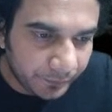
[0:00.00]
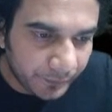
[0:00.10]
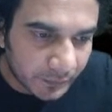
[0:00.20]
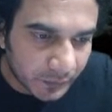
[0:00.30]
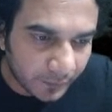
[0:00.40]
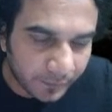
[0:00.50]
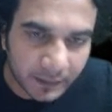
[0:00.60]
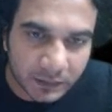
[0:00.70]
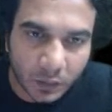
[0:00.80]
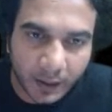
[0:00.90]
So if we
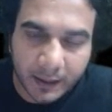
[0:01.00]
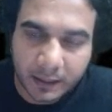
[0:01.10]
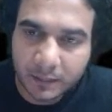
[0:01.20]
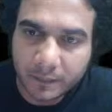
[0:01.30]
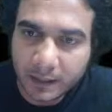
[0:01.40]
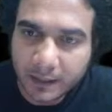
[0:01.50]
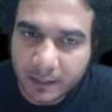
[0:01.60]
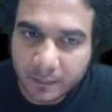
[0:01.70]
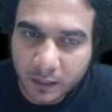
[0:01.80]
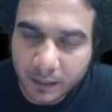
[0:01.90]
square it, we'll
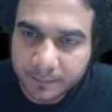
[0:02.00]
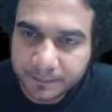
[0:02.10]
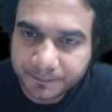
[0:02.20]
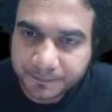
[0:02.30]
get 1